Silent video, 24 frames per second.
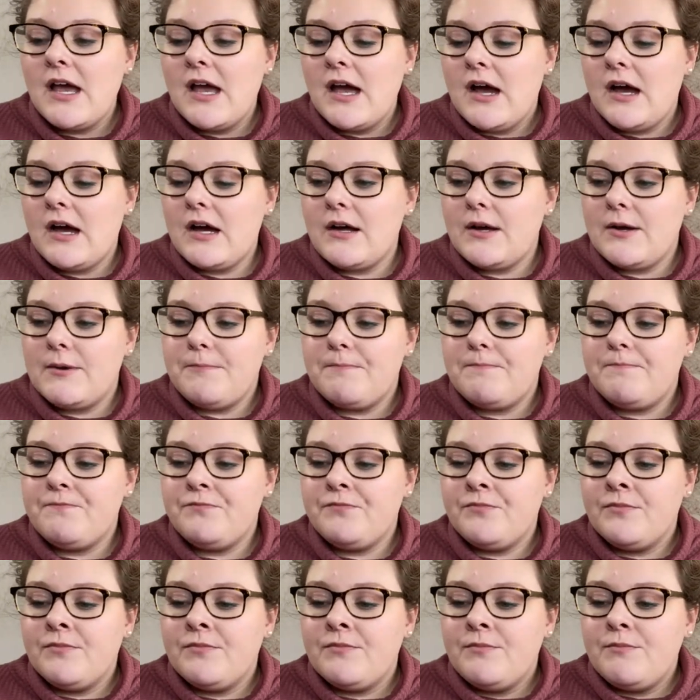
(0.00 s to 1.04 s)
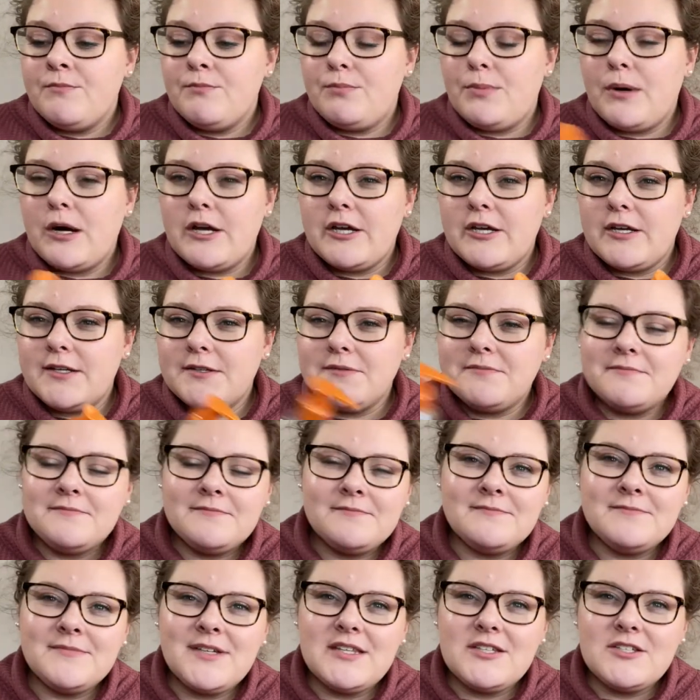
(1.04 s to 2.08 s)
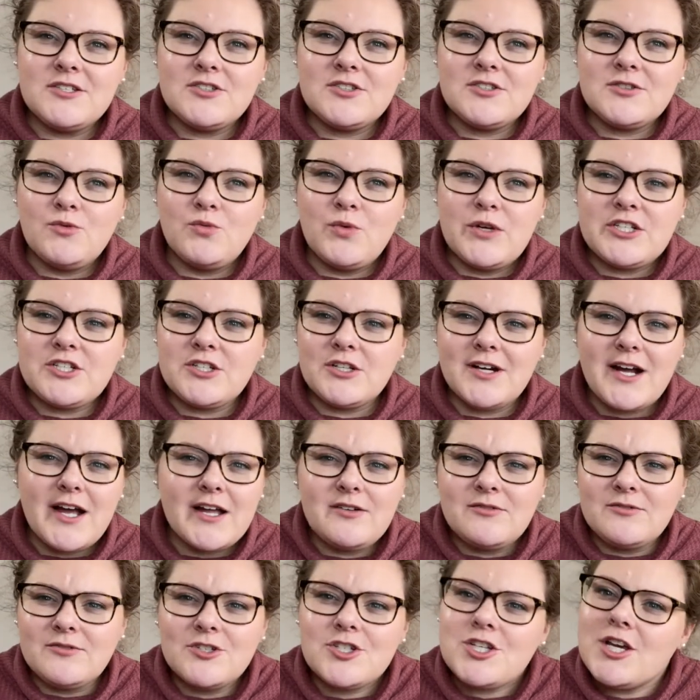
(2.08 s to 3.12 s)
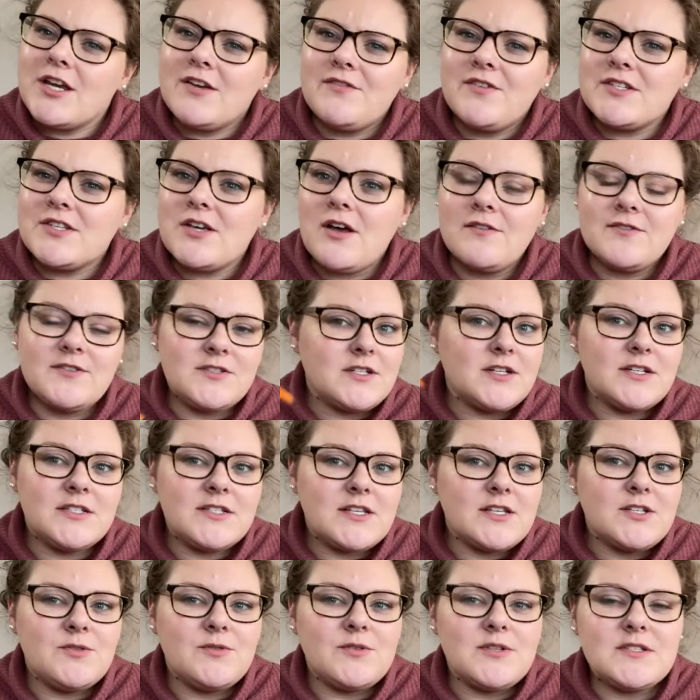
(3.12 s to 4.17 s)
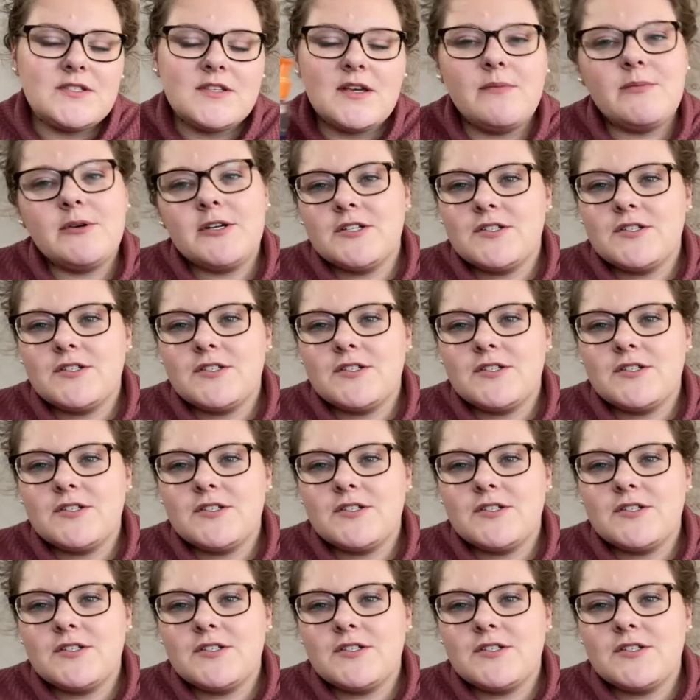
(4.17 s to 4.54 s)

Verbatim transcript: Um, but in the winter, I don't shave as often as I do in the summer.